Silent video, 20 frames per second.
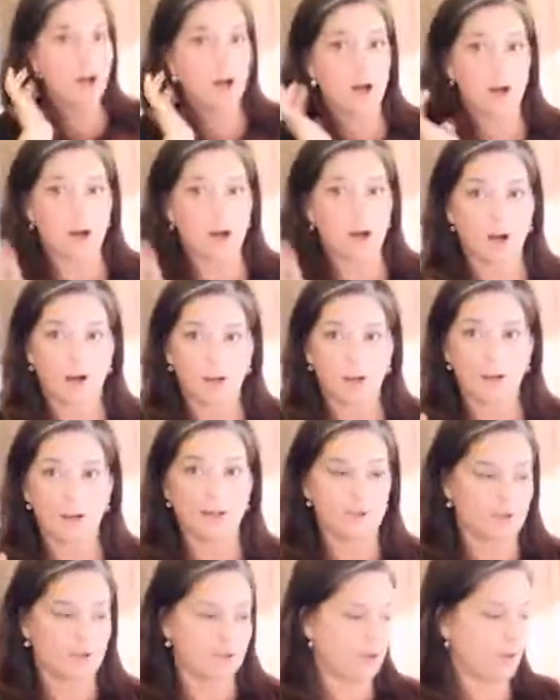a haul
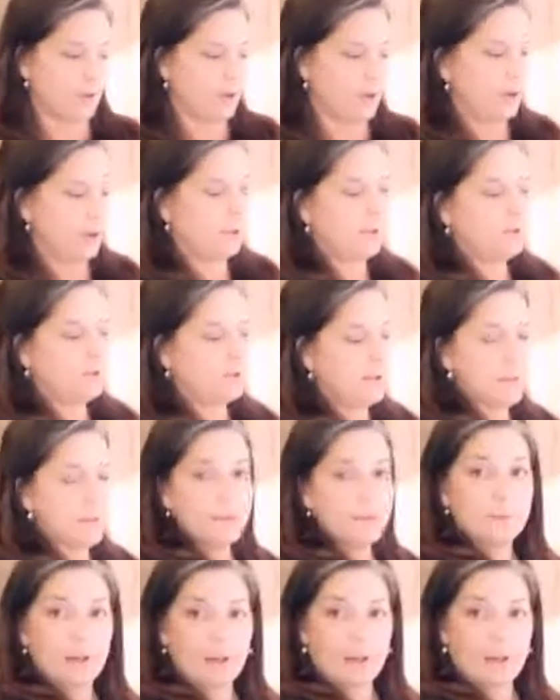and show you, this
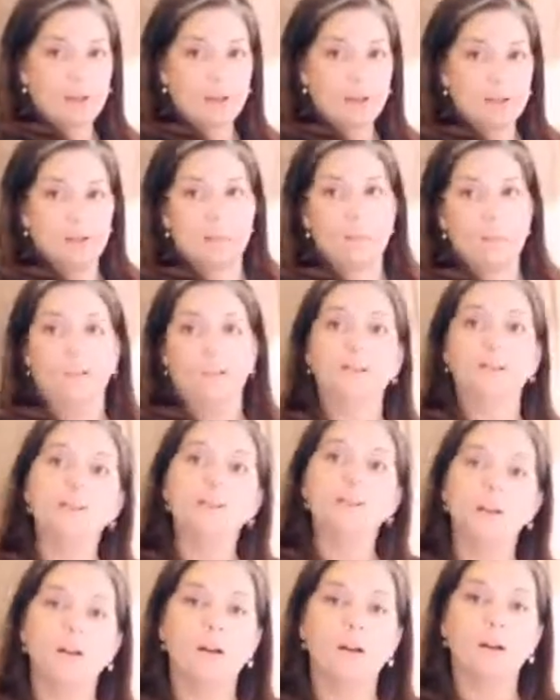is what I got at the
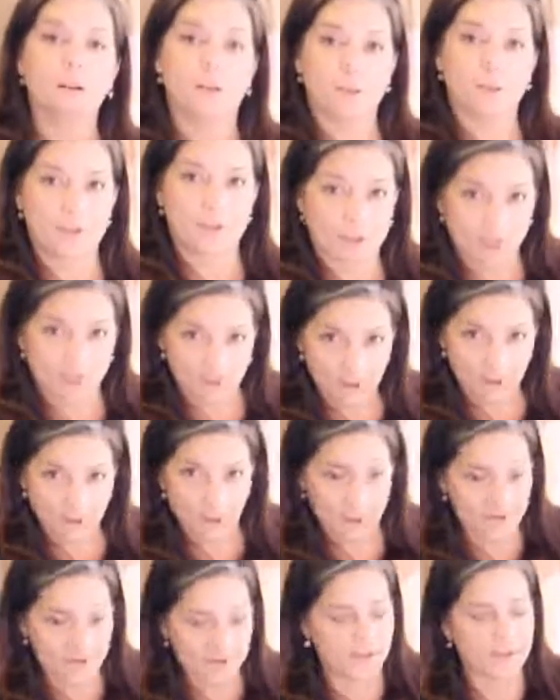bins for
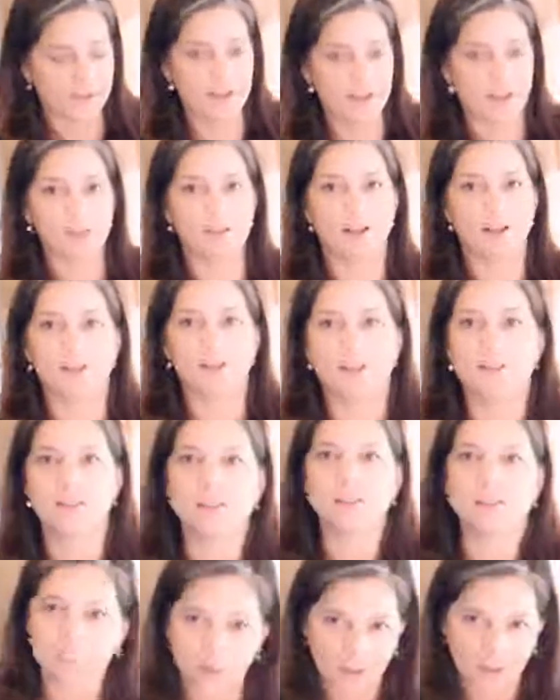74 cents each, and this
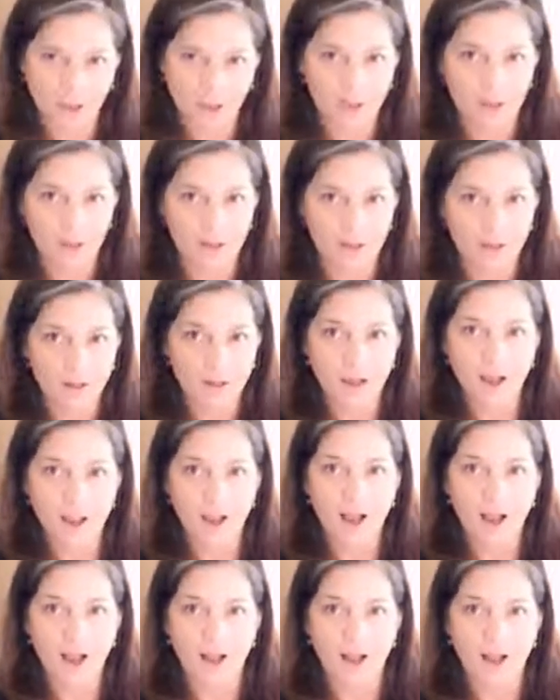is what I got
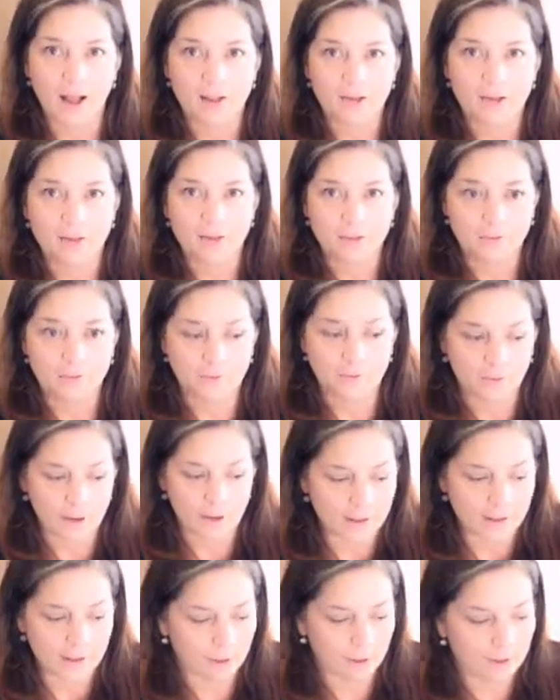at
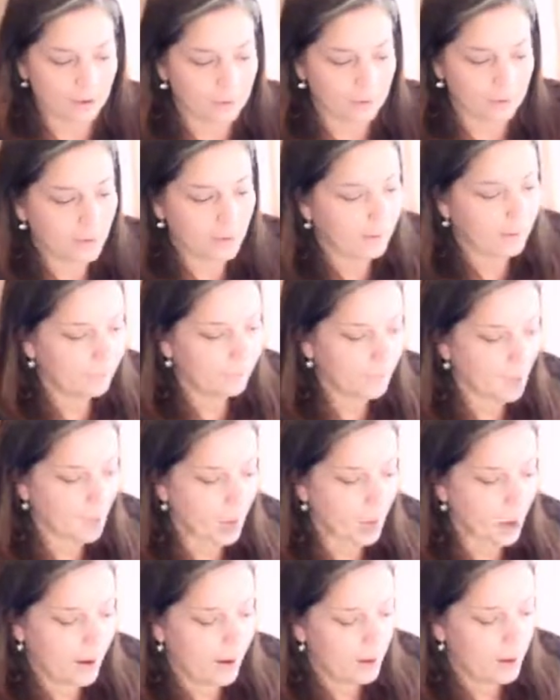regular Goodwill
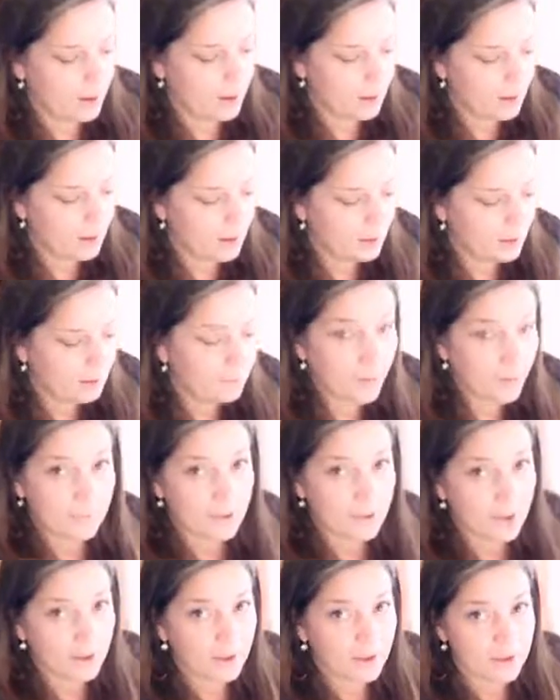for $5
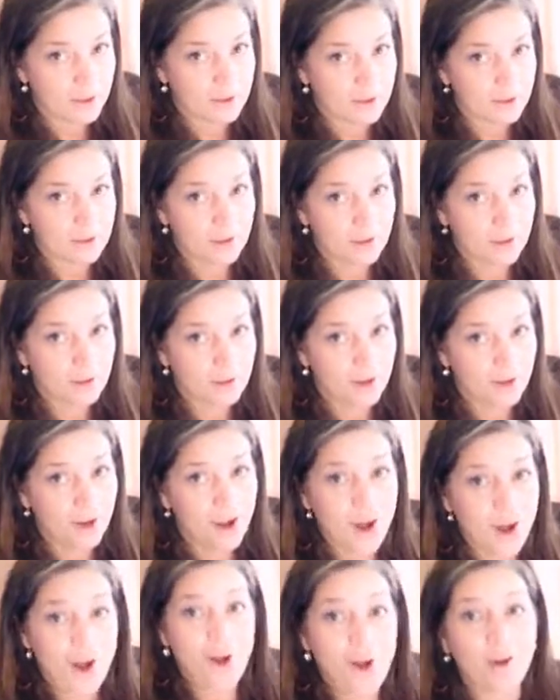each.
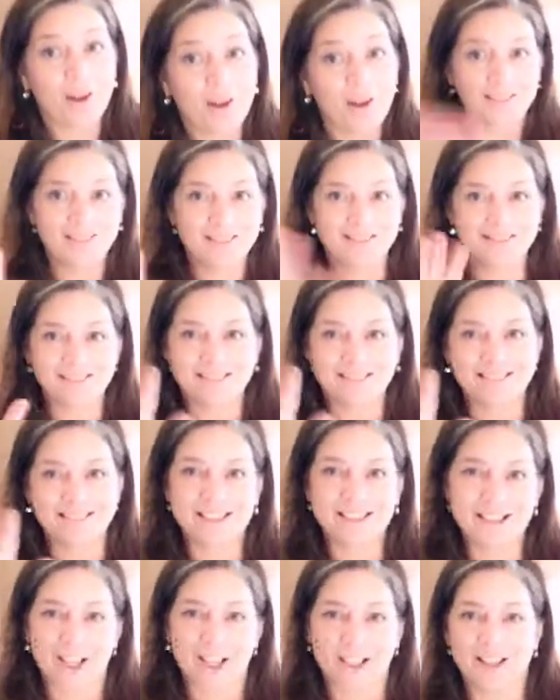Okay,
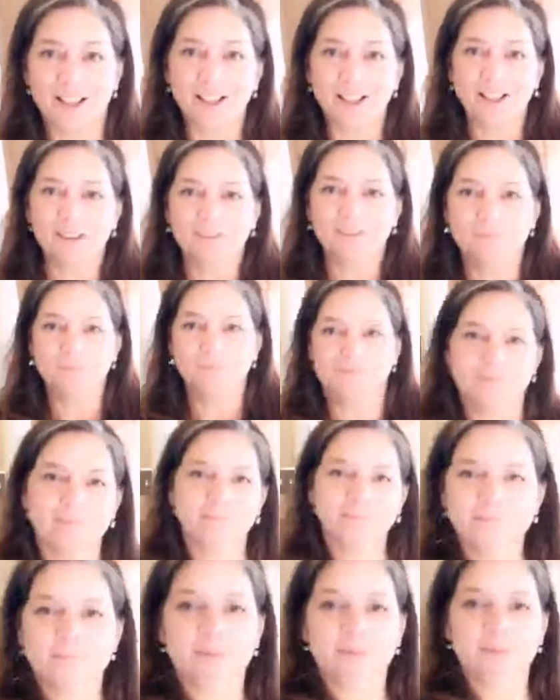talk to you later.
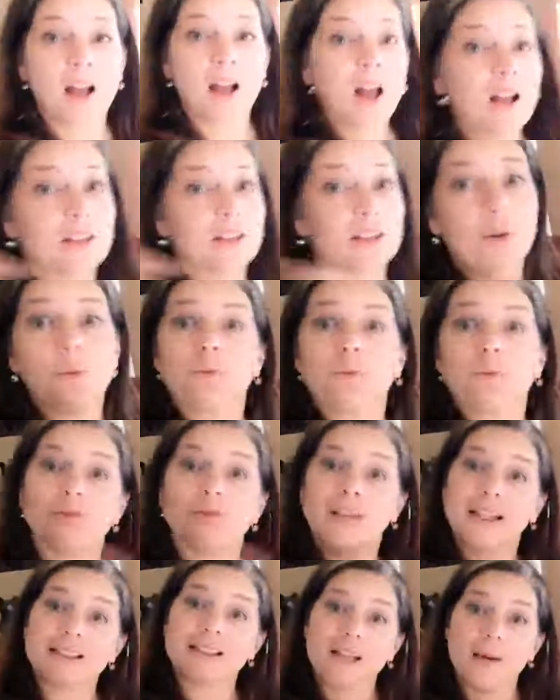So
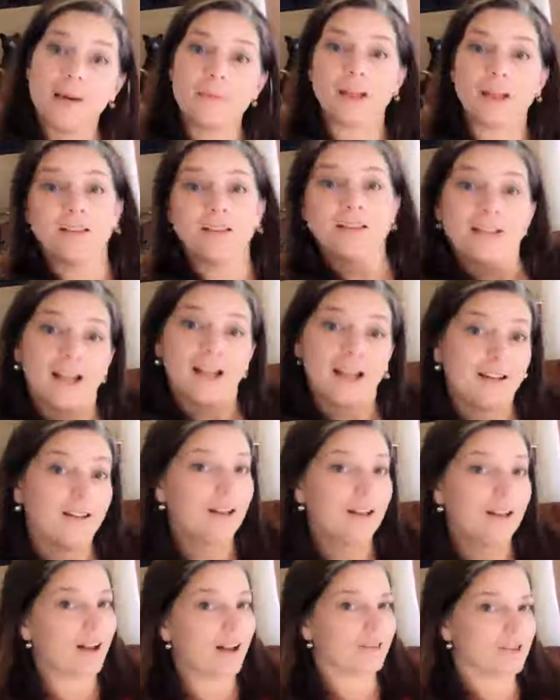it's coming tonight.
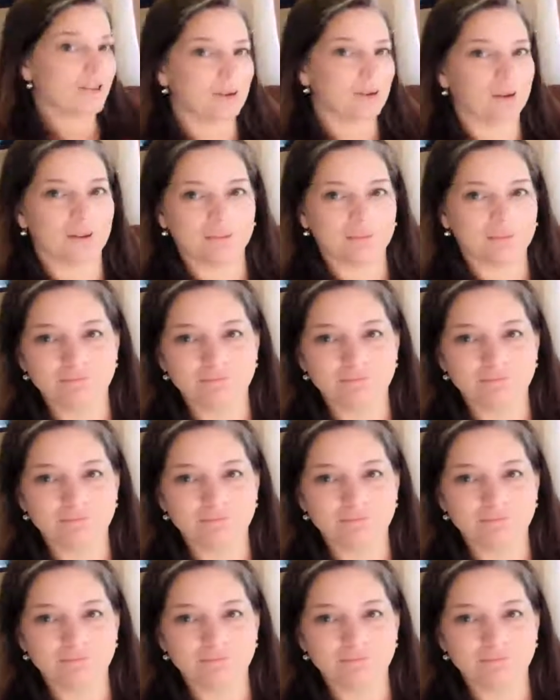I'll have to do it.